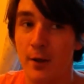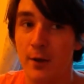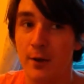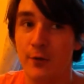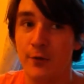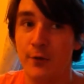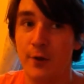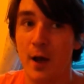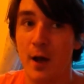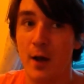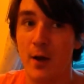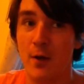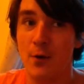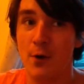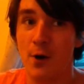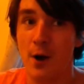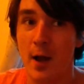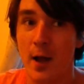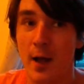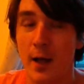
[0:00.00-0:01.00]
So
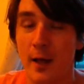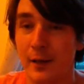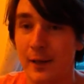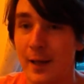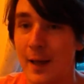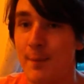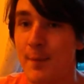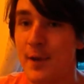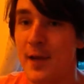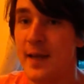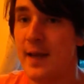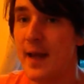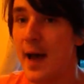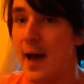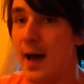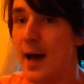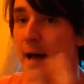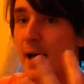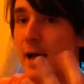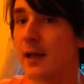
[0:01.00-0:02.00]
let me
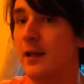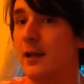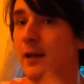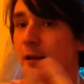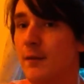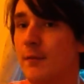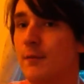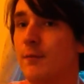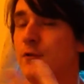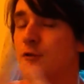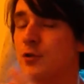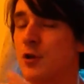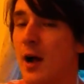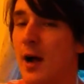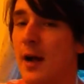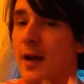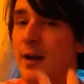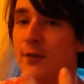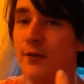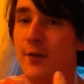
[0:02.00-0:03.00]

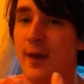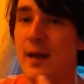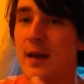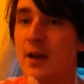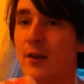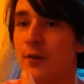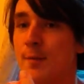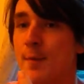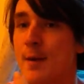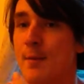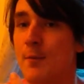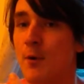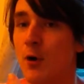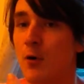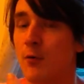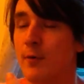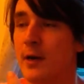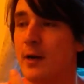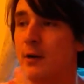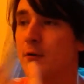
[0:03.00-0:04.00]
try and say this a bit
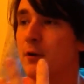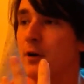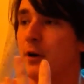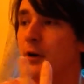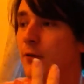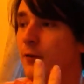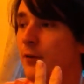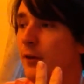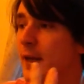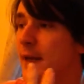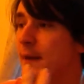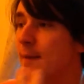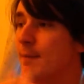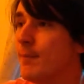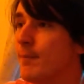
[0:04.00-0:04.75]
more rigorously.